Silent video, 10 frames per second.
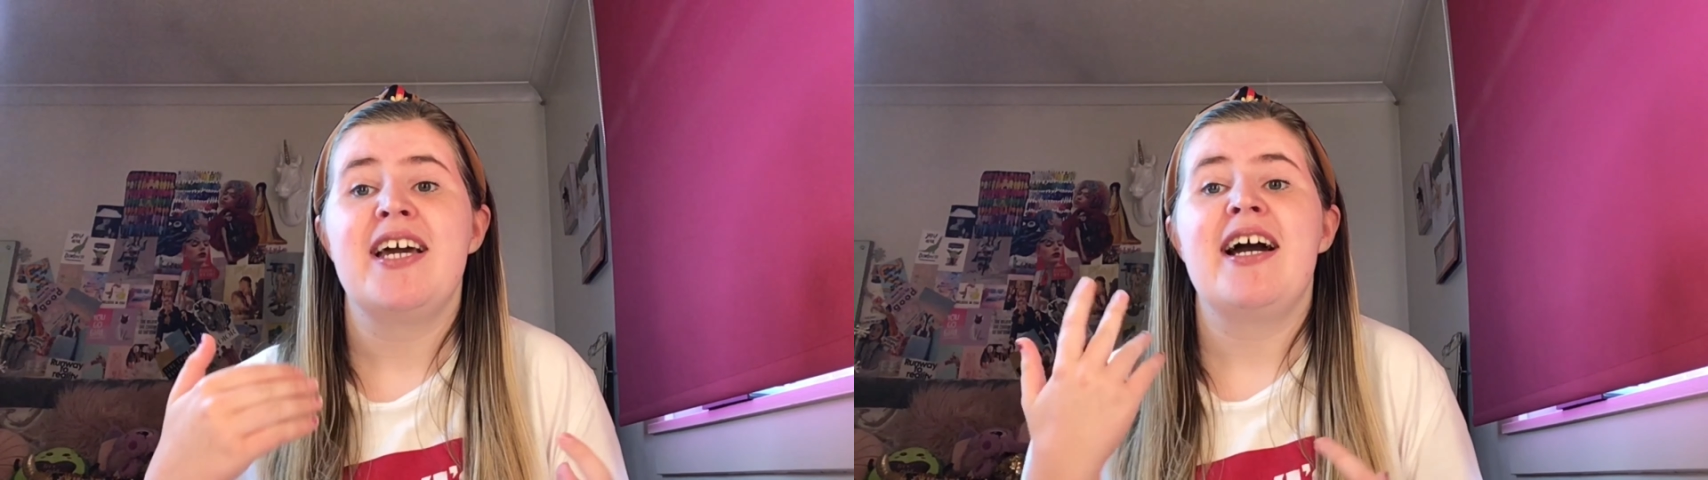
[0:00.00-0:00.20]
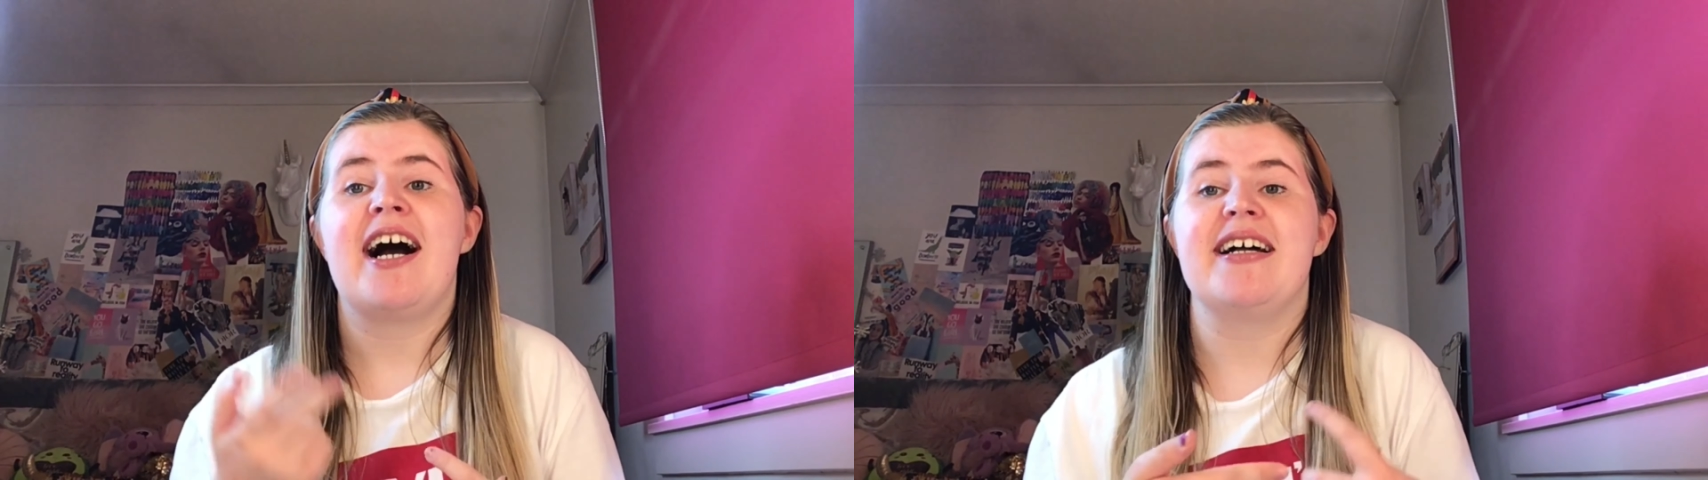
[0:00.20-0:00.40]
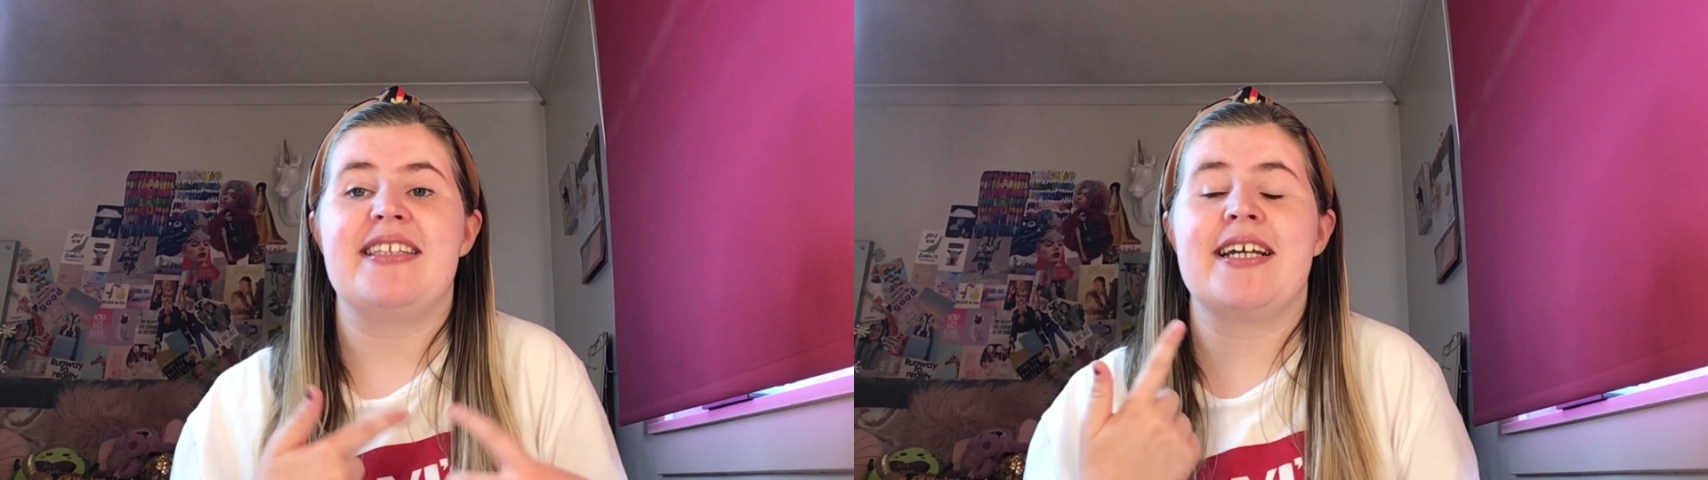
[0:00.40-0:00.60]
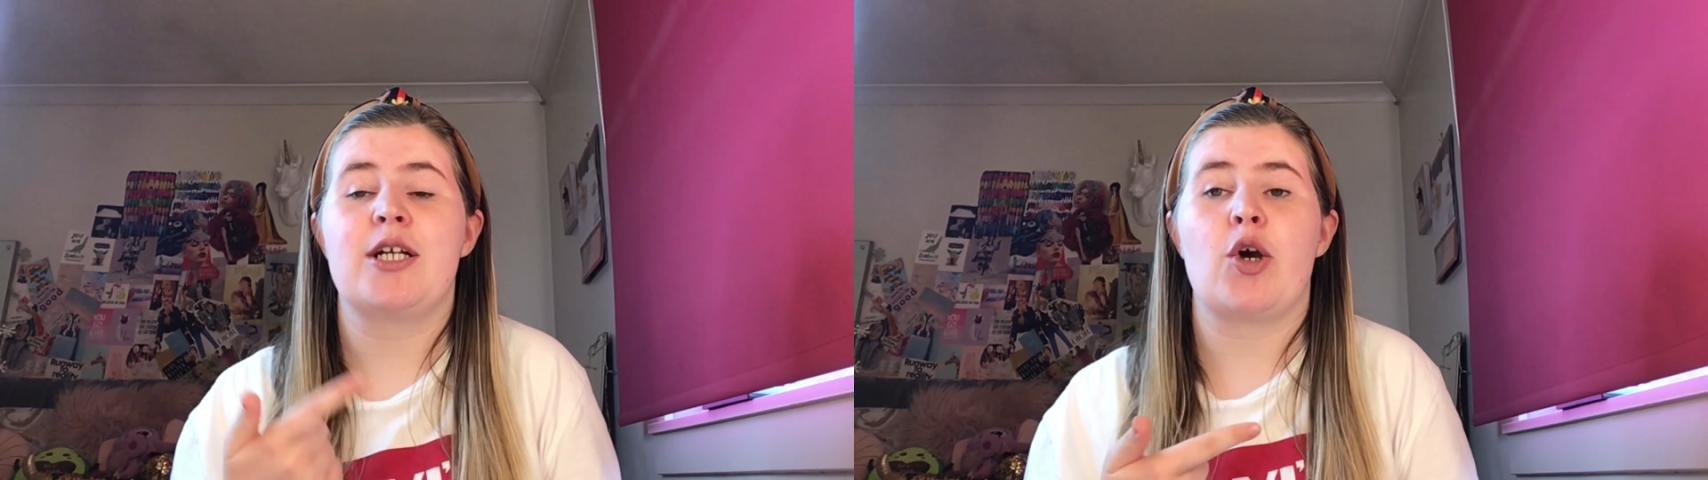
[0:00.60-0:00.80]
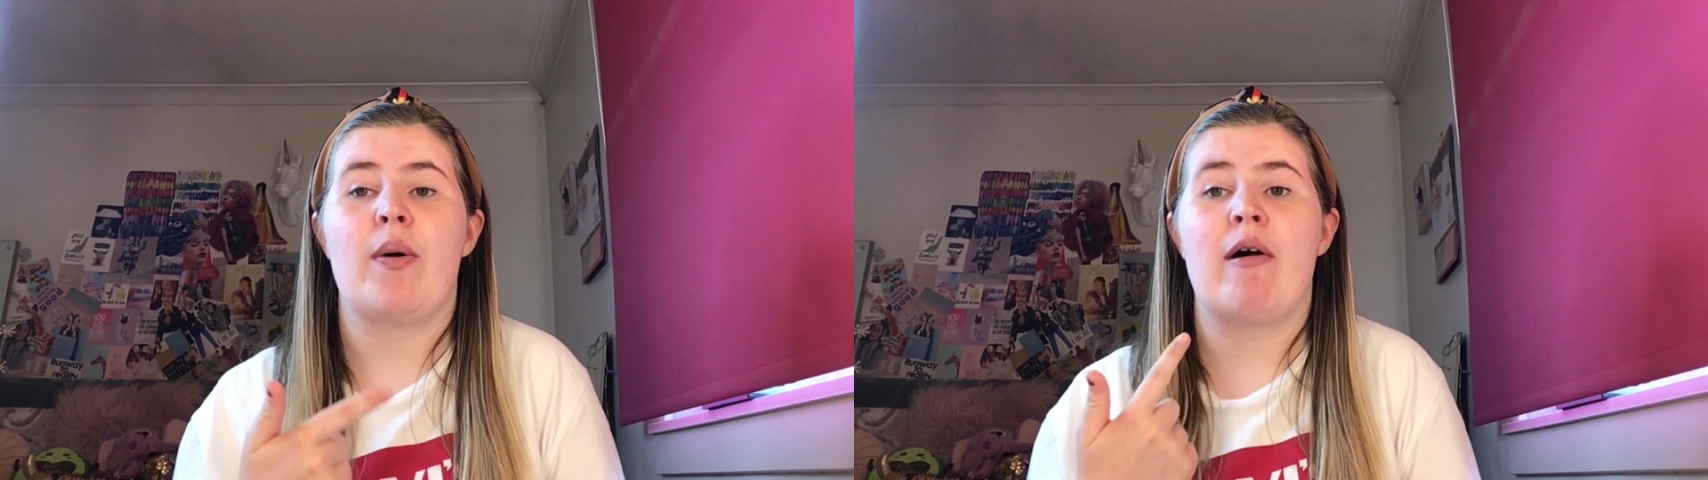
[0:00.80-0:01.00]
I did
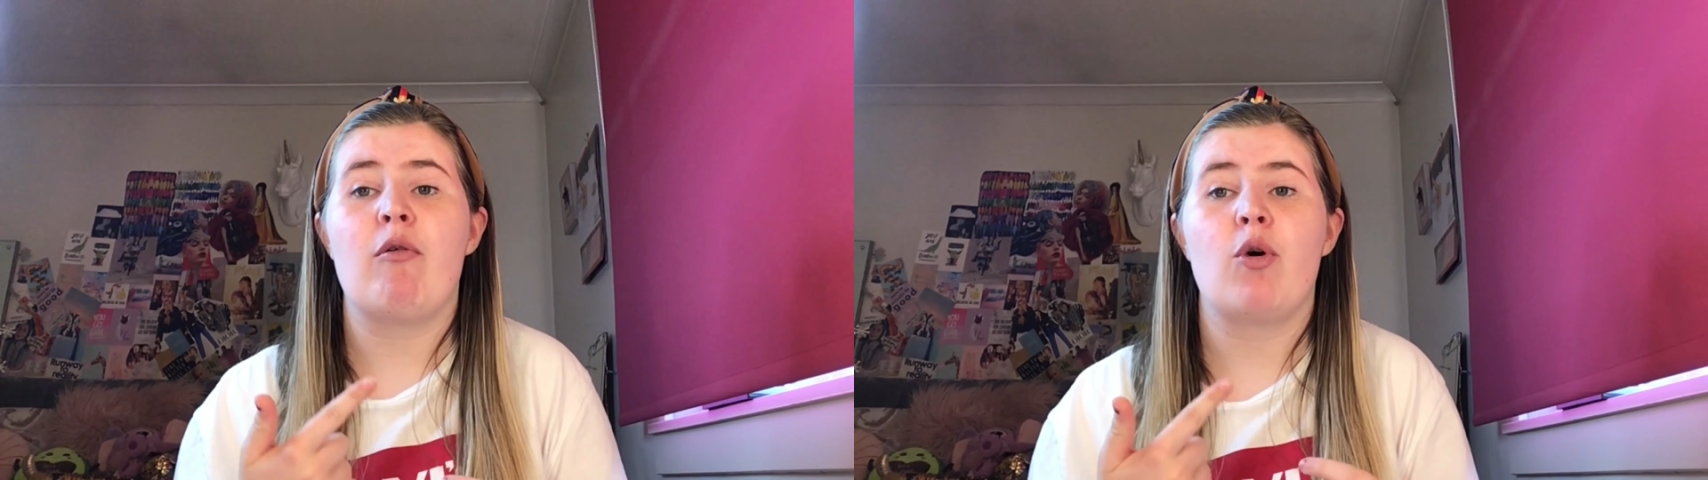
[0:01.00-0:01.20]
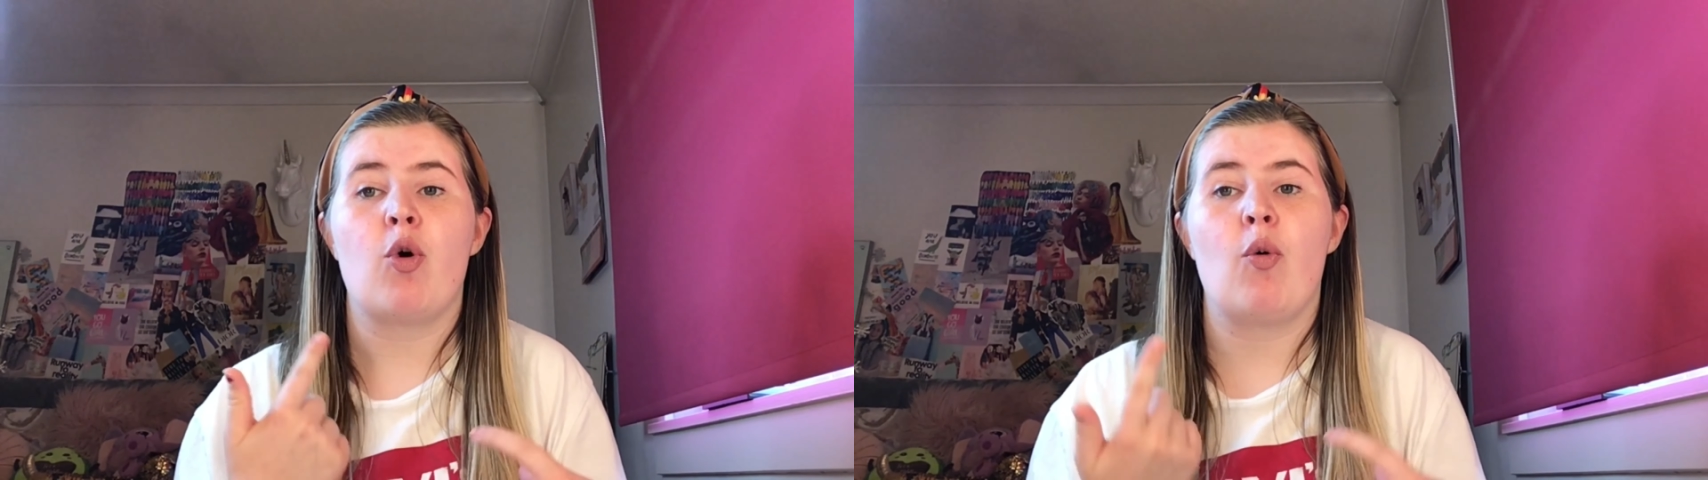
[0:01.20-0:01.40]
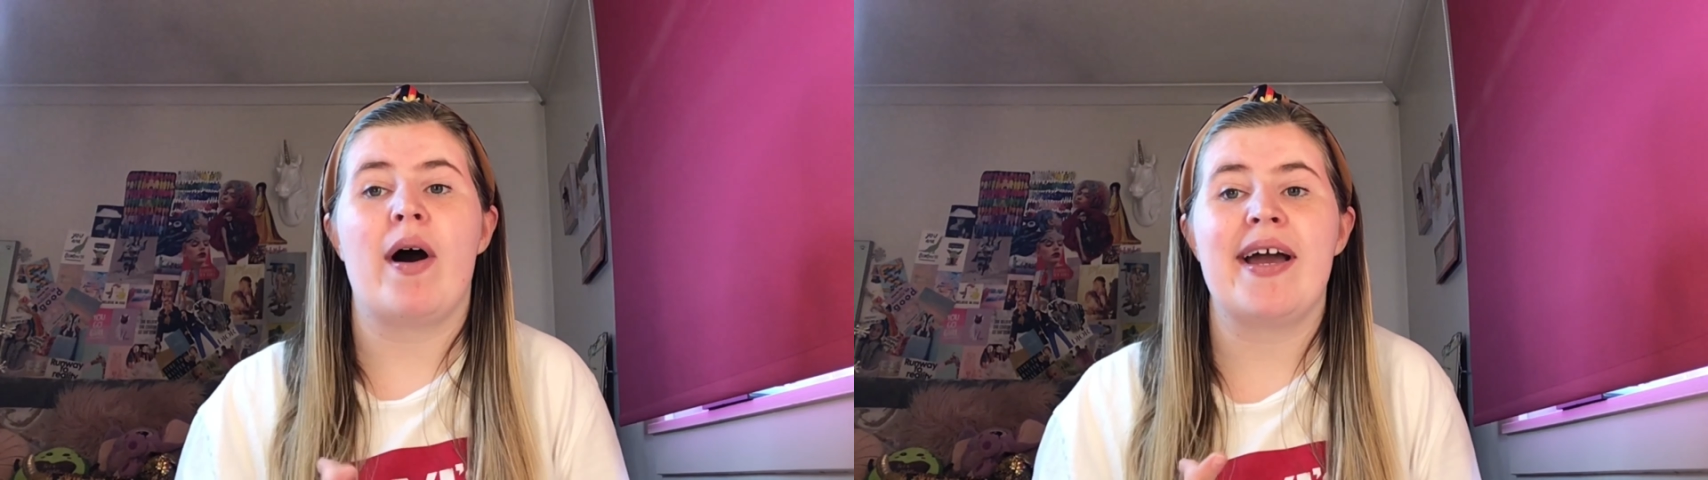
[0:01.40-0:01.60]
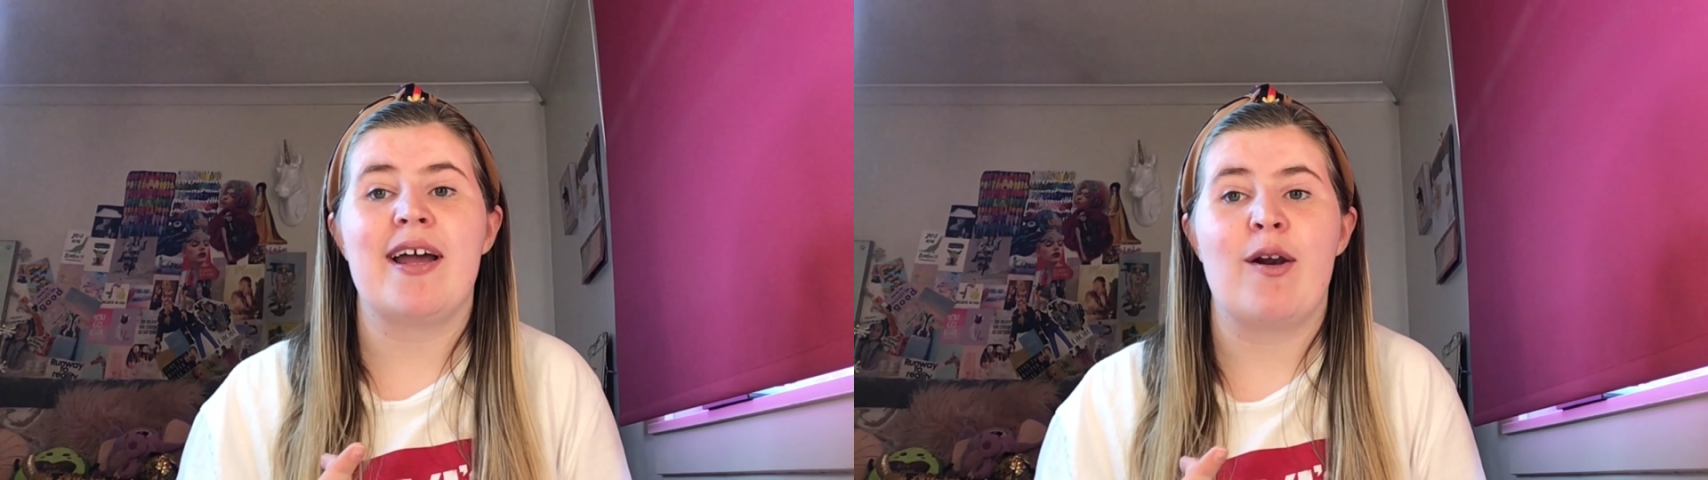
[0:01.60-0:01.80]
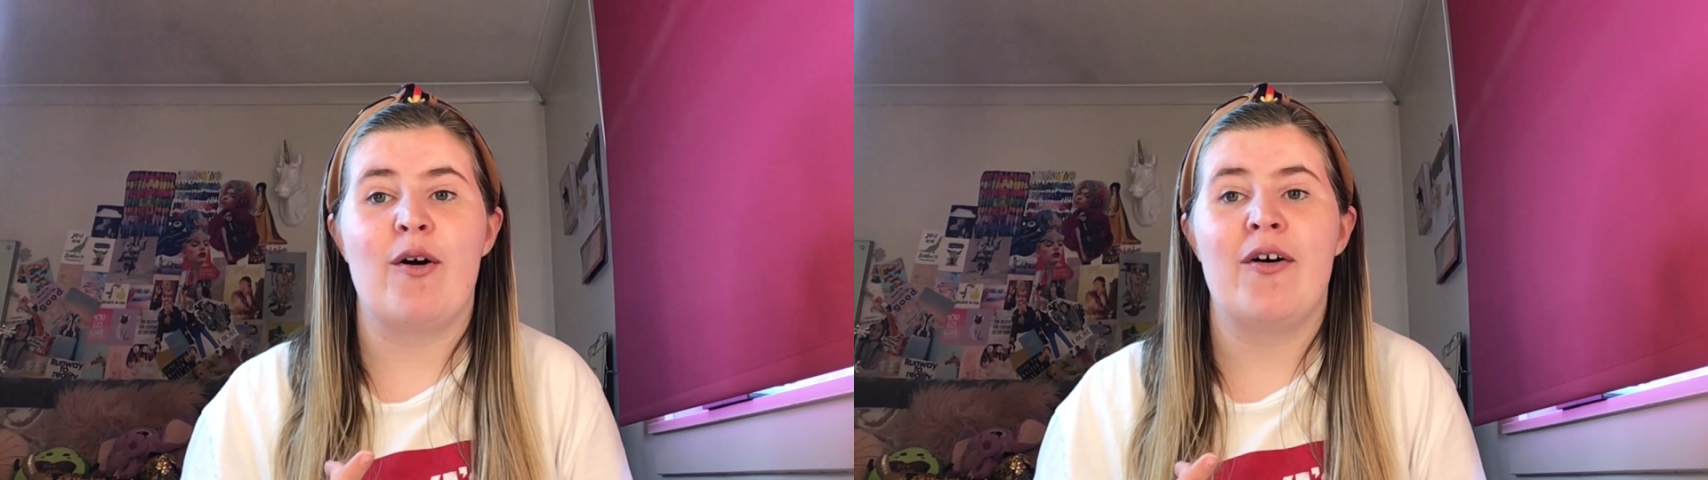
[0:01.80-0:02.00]
go out quite a
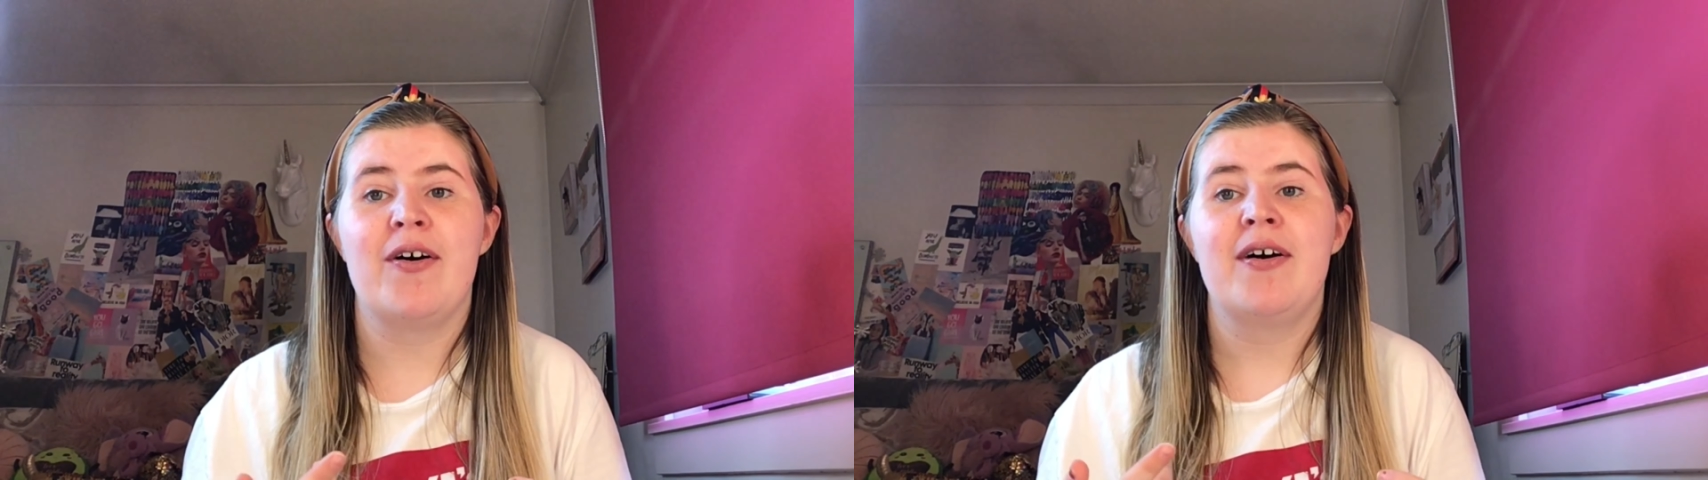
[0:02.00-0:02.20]
lot.